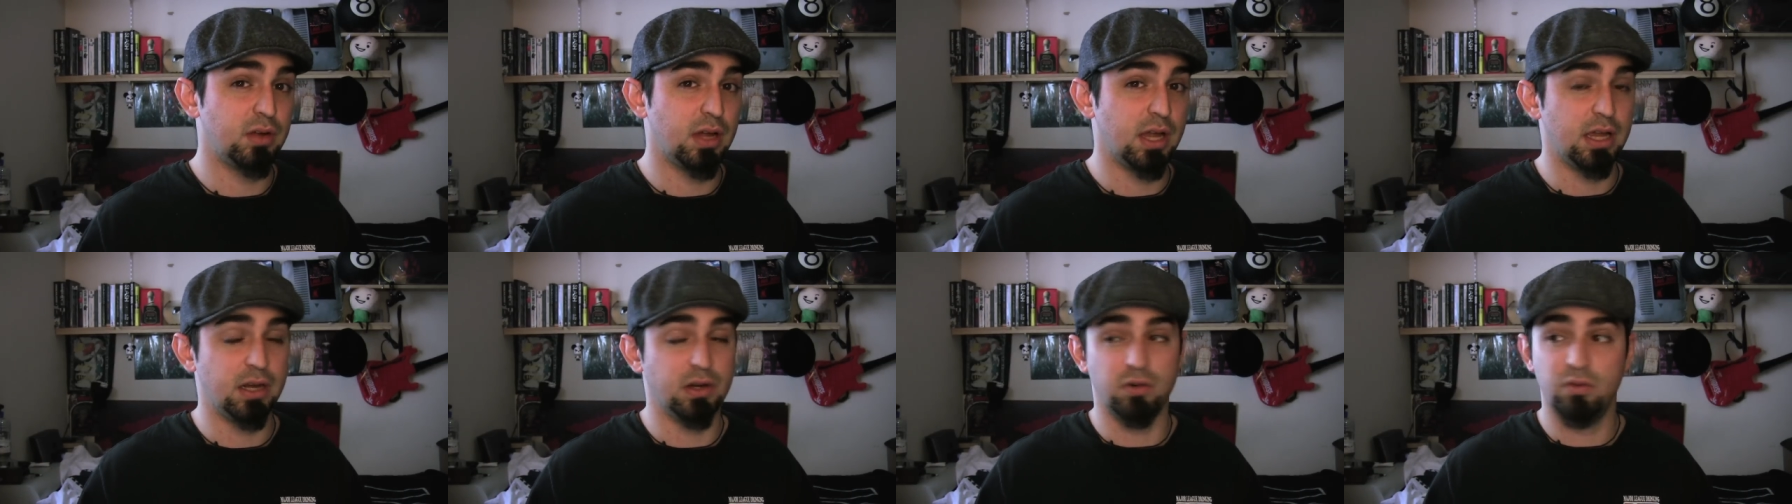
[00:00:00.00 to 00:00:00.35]

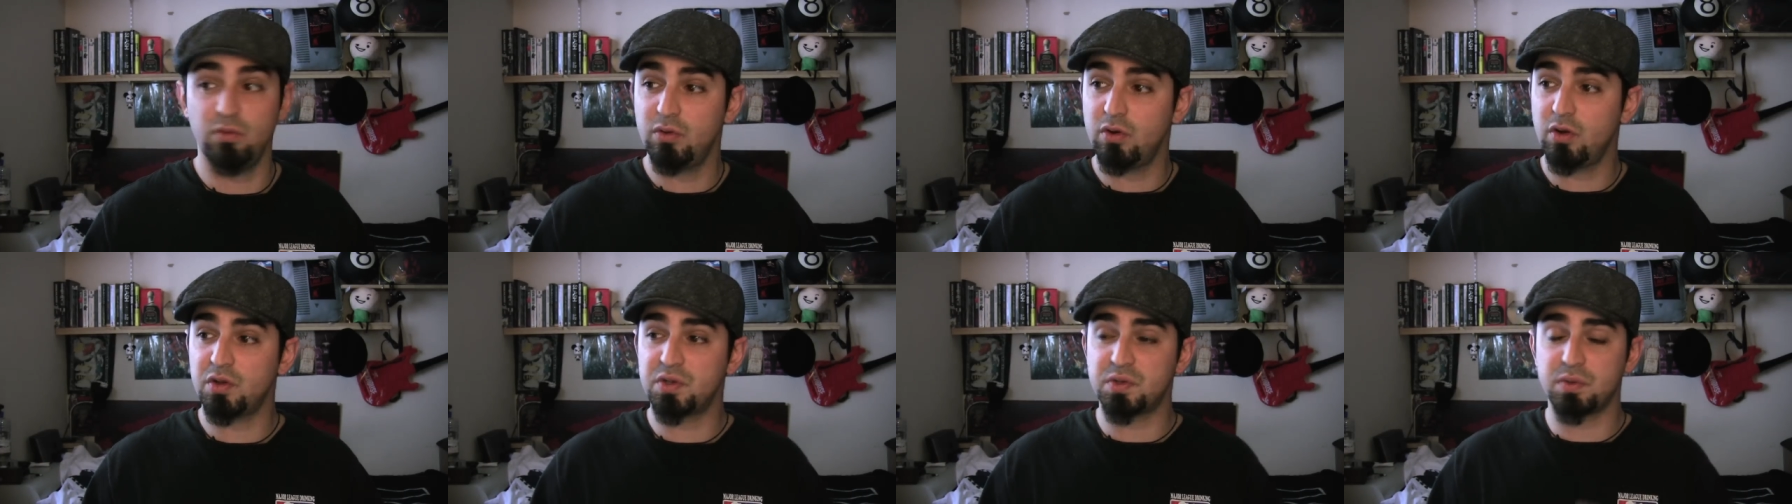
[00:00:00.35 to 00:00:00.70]
and
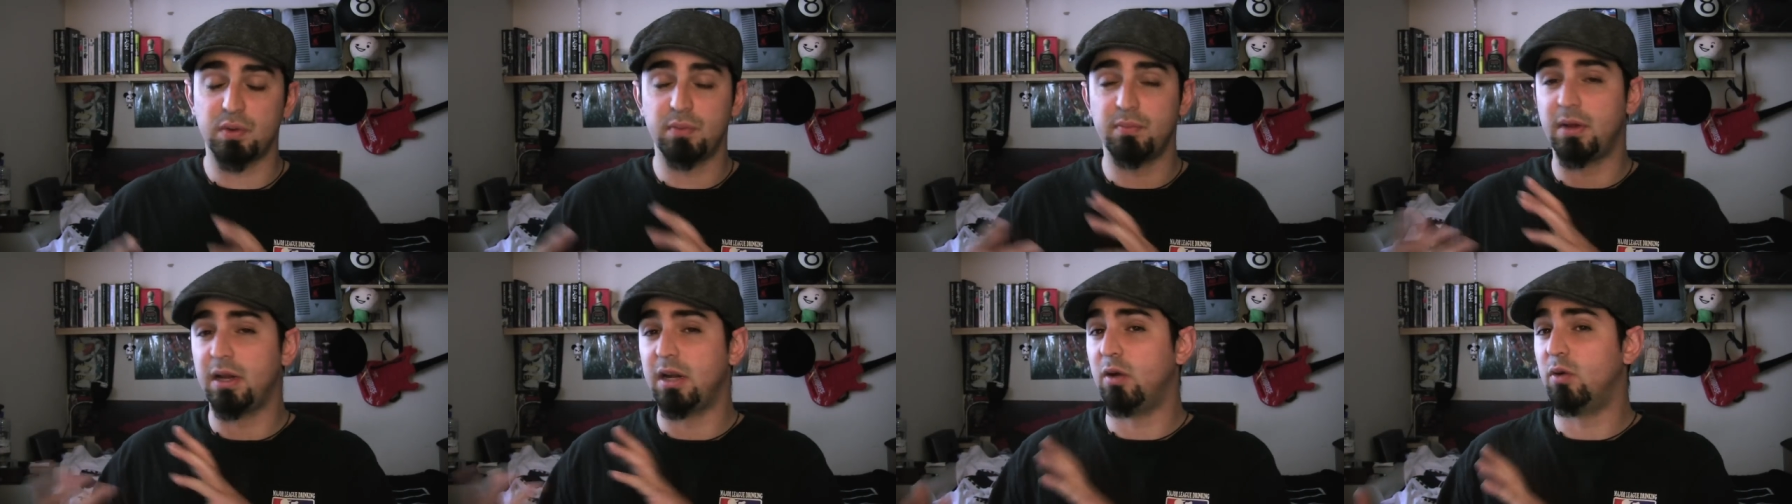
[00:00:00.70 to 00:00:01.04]
who knows
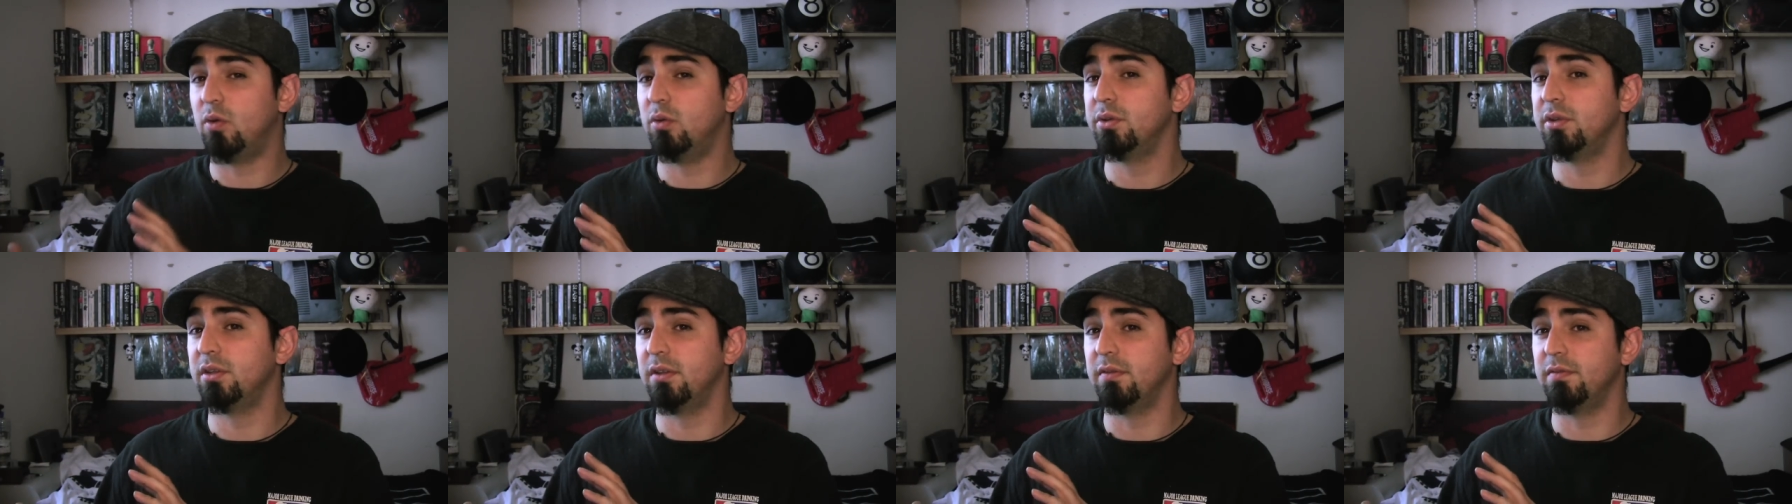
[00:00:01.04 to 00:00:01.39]
what might
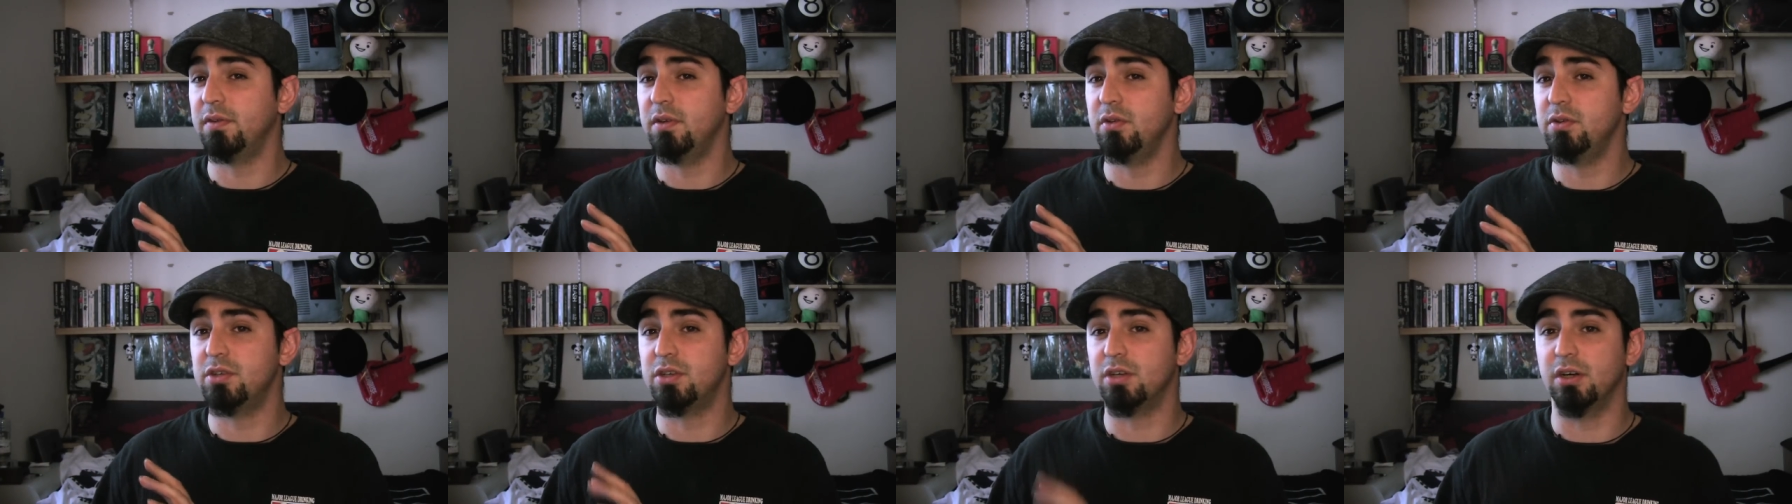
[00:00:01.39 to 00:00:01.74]
hold in the
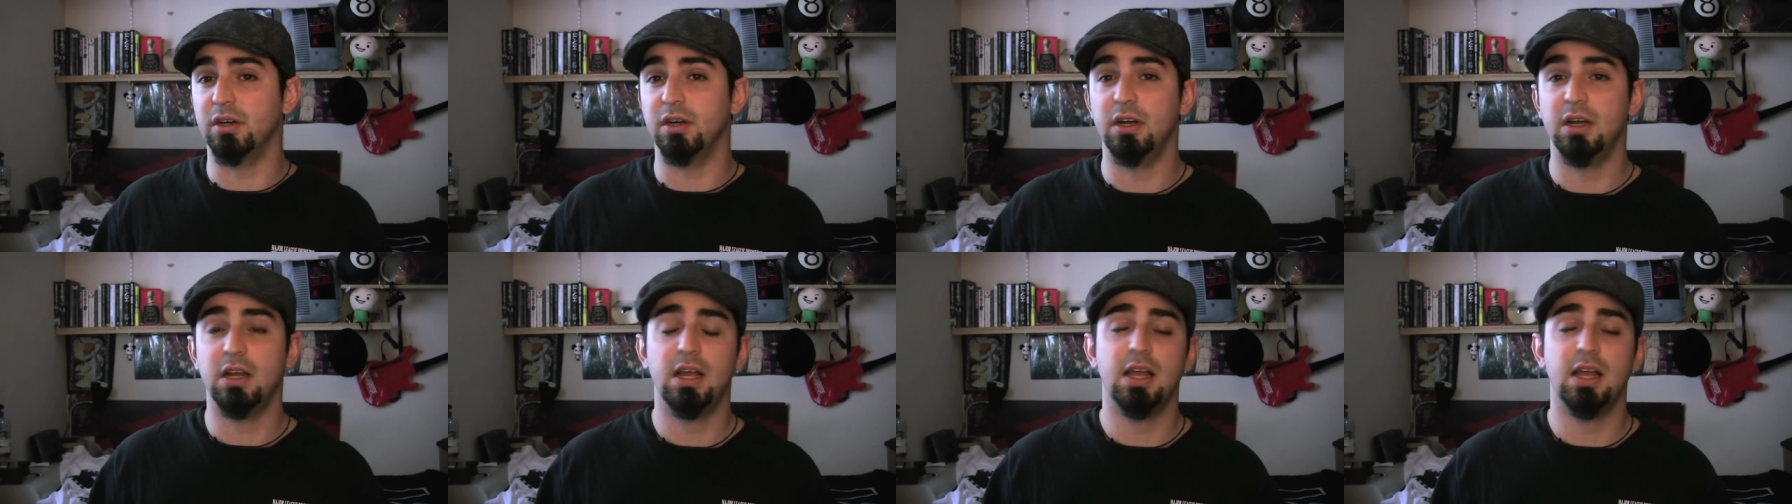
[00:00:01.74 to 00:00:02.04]
future.